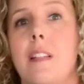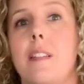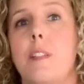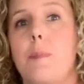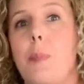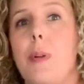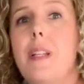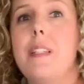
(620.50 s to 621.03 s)

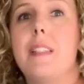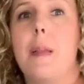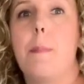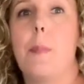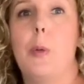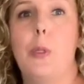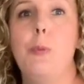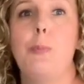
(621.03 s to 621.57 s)
It's pretty
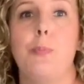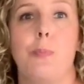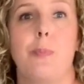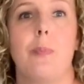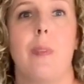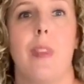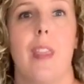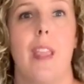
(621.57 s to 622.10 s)
simple.
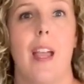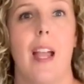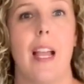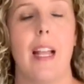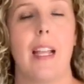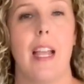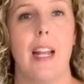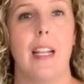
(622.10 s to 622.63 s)

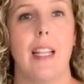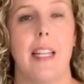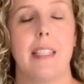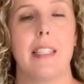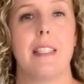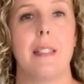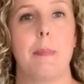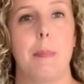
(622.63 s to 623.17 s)
I kind of like
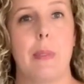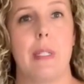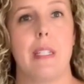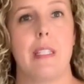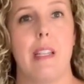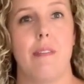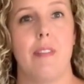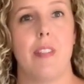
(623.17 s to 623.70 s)
the
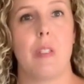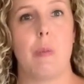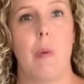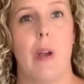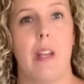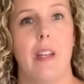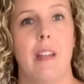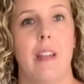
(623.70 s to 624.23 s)
simpleness of this
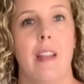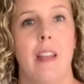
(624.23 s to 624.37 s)
one.